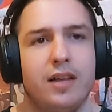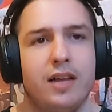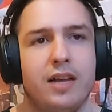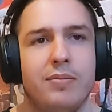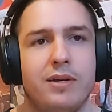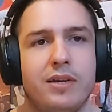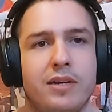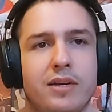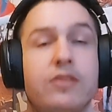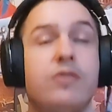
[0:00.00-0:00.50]
I
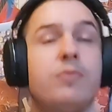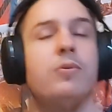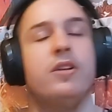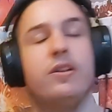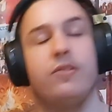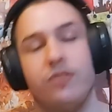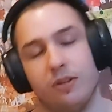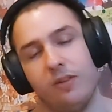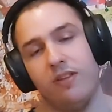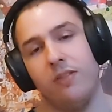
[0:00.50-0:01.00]
mean, at this point,
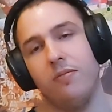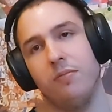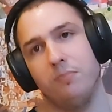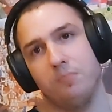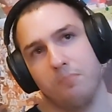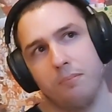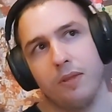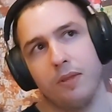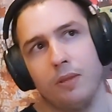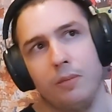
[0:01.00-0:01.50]
I've seen
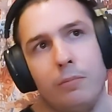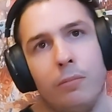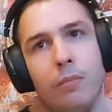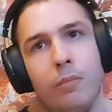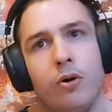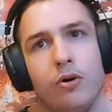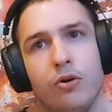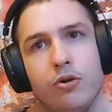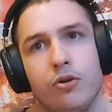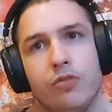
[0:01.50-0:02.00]

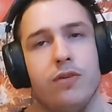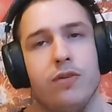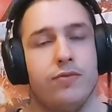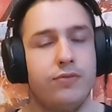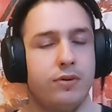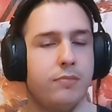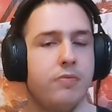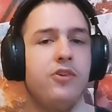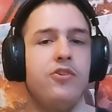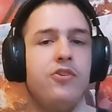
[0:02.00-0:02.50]
more cover
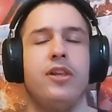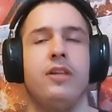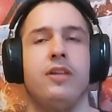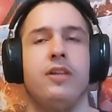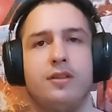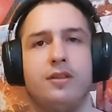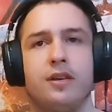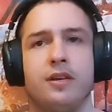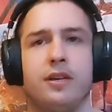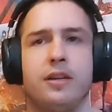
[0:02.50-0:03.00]
from
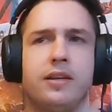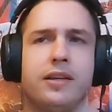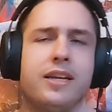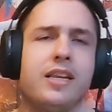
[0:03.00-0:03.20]
Vilchan than